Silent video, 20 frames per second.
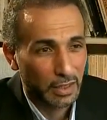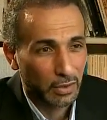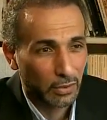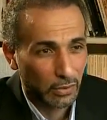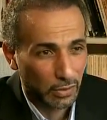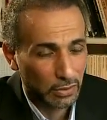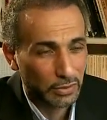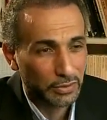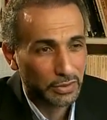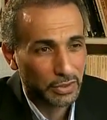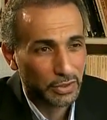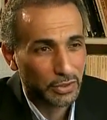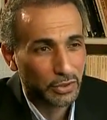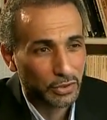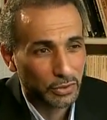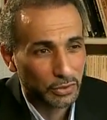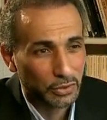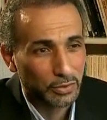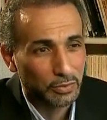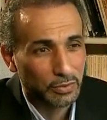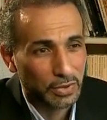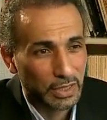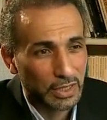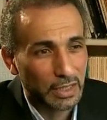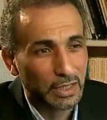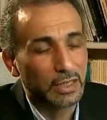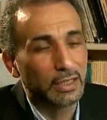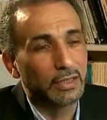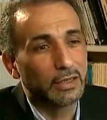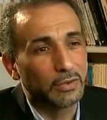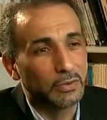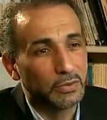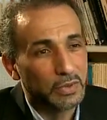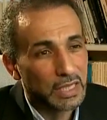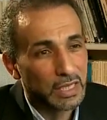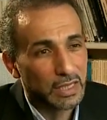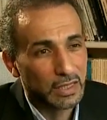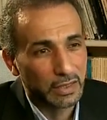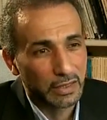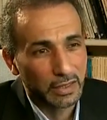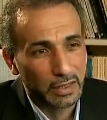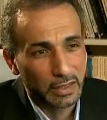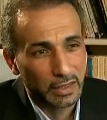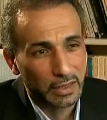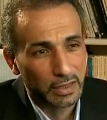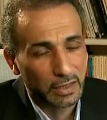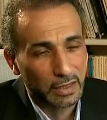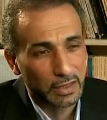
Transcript: all this should be really